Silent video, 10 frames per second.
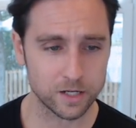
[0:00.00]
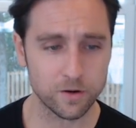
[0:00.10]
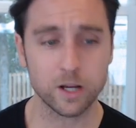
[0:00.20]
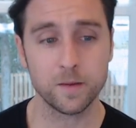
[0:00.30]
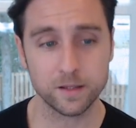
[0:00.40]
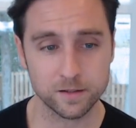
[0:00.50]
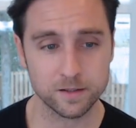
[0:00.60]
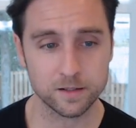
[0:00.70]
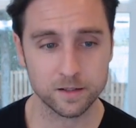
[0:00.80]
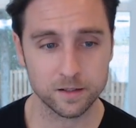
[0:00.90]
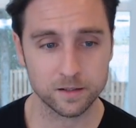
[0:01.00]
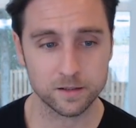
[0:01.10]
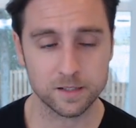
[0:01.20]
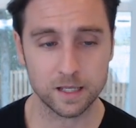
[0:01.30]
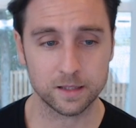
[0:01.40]
I'd recommend
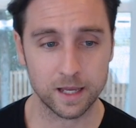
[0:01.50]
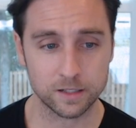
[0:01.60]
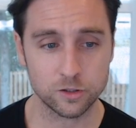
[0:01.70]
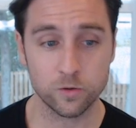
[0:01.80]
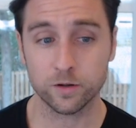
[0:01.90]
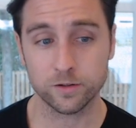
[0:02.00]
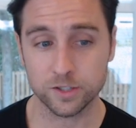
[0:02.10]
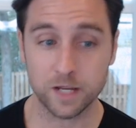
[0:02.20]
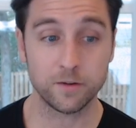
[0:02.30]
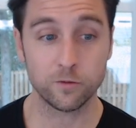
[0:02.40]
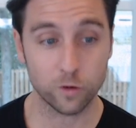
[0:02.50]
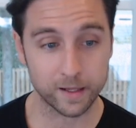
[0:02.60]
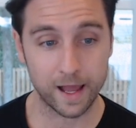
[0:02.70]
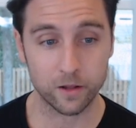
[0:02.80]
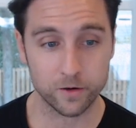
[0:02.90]
to take that 274
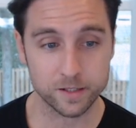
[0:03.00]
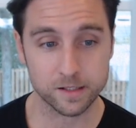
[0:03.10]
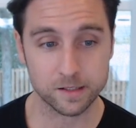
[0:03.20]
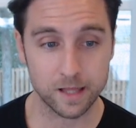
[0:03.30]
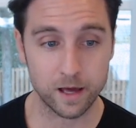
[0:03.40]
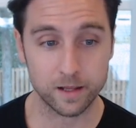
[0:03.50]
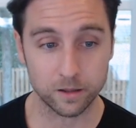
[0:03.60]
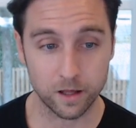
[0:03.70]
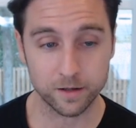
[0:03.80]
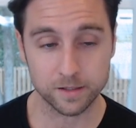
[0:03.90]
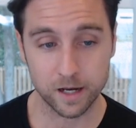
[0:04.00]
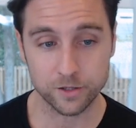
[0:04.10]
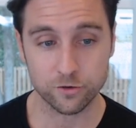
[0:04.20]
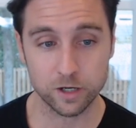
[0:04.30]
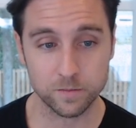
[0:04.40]
calories that's allotted to
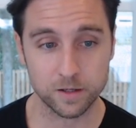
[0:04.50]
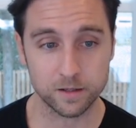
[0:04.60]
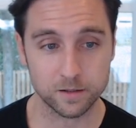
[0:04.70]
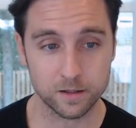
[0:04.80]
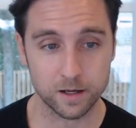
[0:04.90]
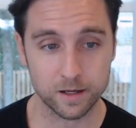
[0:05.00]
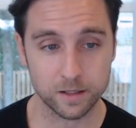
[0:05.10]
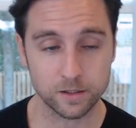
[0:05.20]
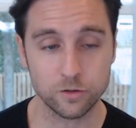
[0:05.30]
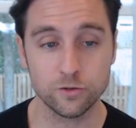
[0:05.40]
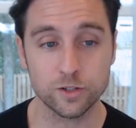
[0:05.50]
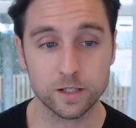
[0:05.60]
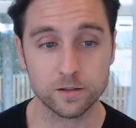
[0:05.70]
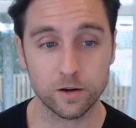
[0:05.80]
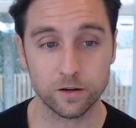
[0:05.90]
ice cream and uh, use
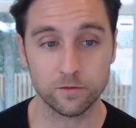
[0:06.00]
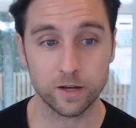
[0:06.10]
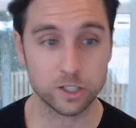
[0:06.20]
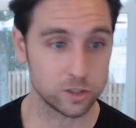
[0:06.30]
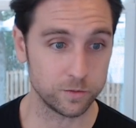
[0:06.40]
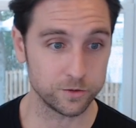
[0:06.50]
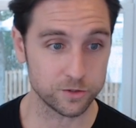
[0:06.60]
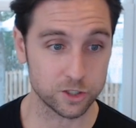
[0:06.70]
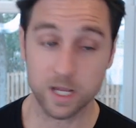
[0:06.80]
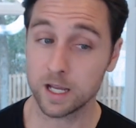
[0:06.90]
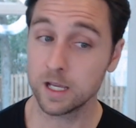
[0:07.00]
it on vegetables instead.